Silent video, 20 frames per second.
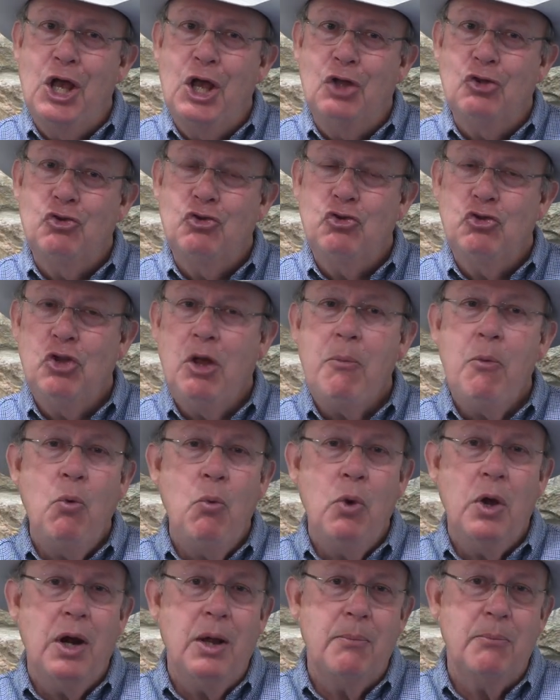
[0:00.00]
some of
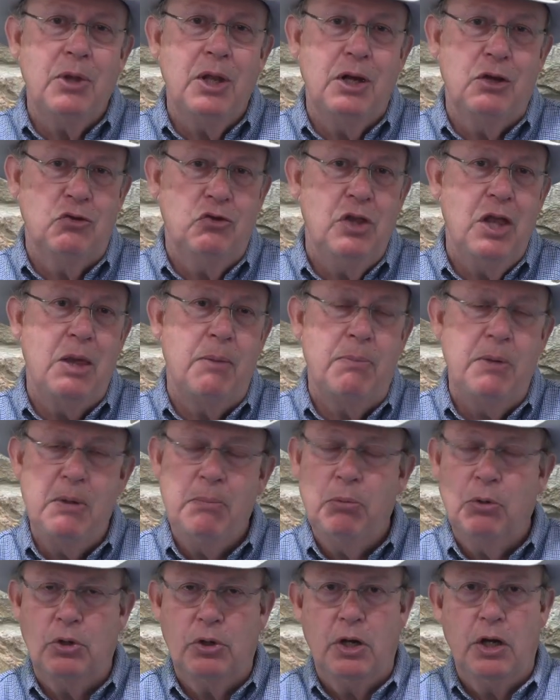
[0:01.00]
what I'm going to say,
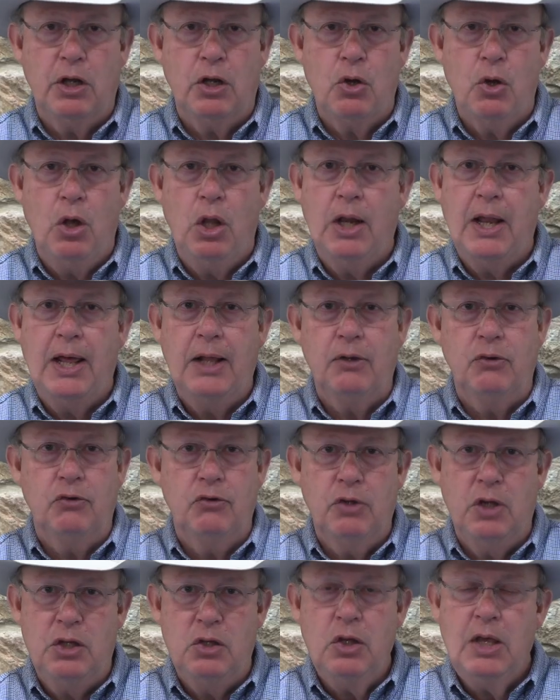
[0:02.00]
people are going to call out and
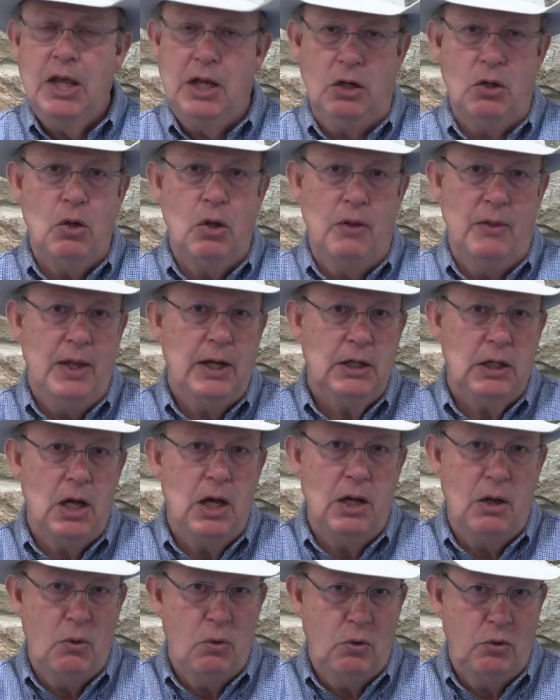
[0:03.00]
say, you can't call that
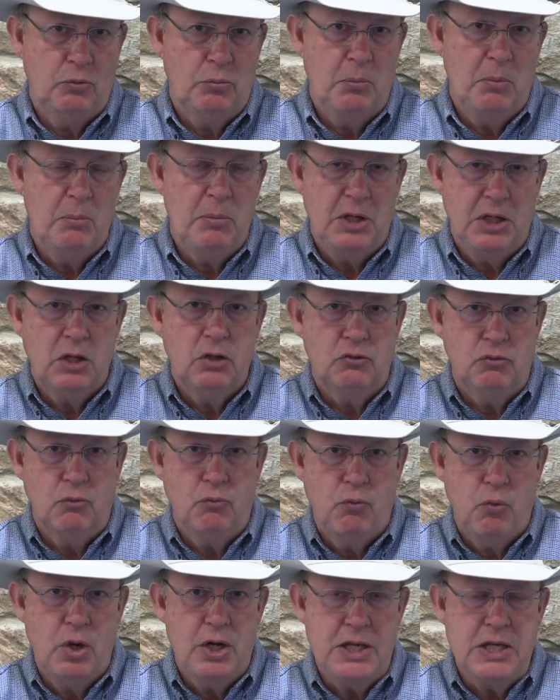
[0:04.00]
guy a horseman because
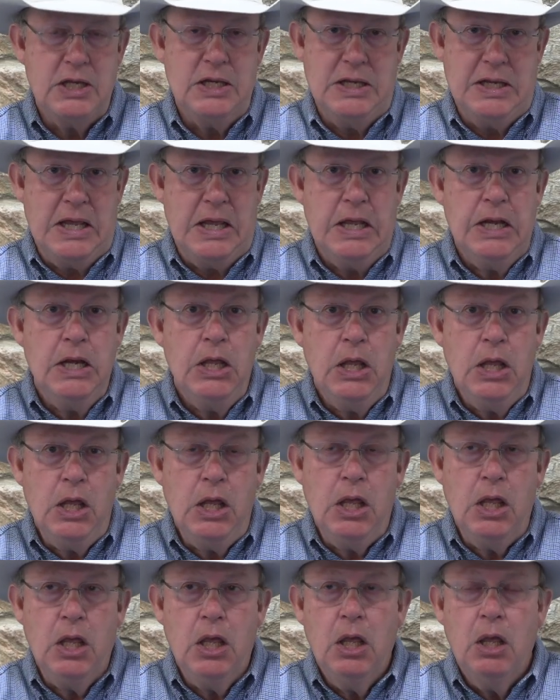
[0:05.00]
of what he did.
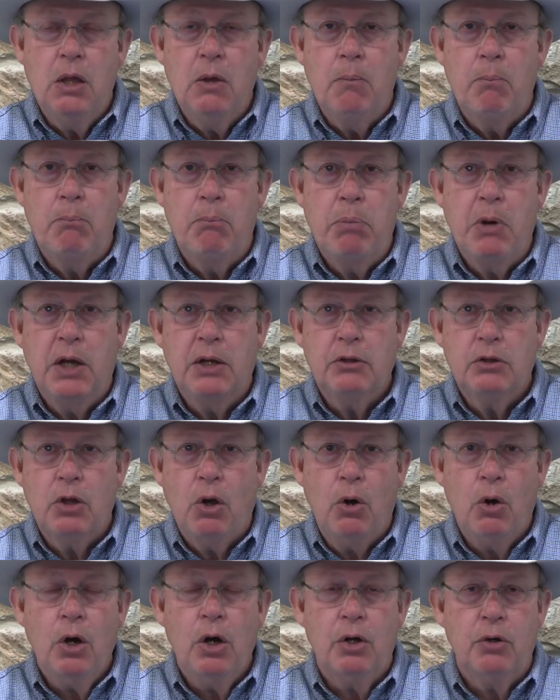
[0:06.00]
But
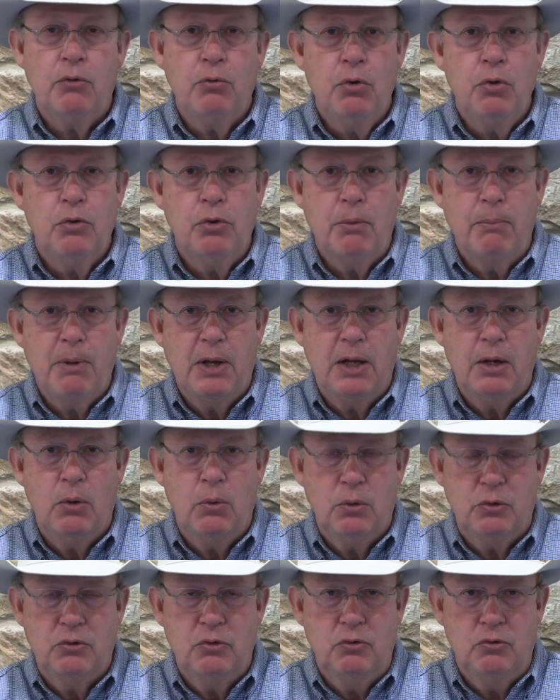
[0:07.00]
the hard truth about
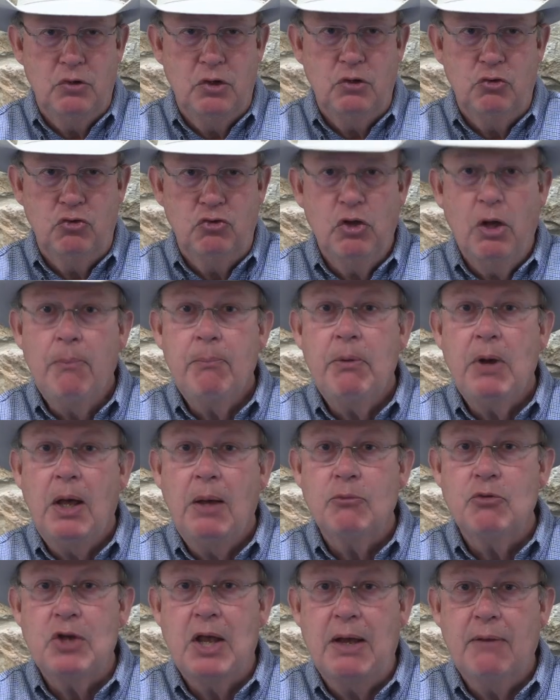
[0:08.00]
horses is
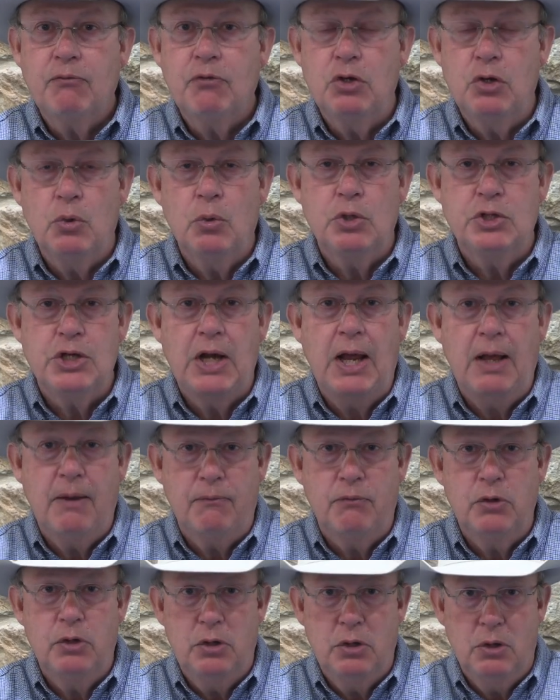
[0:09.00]
sometimes you have to do what you
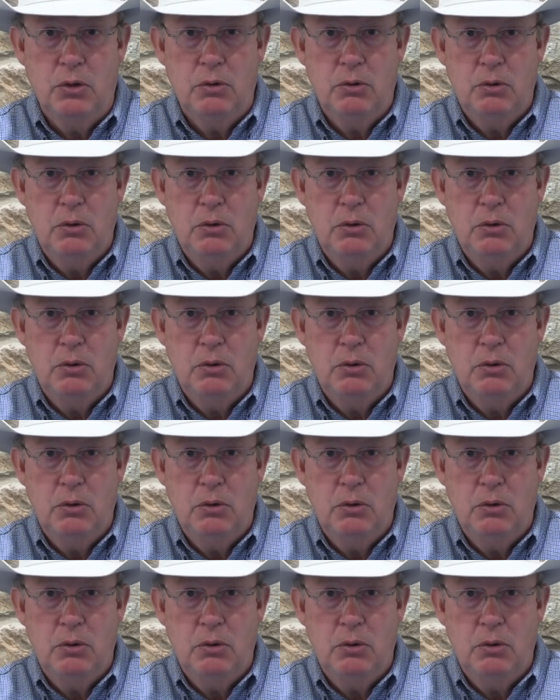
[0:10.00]
have to do.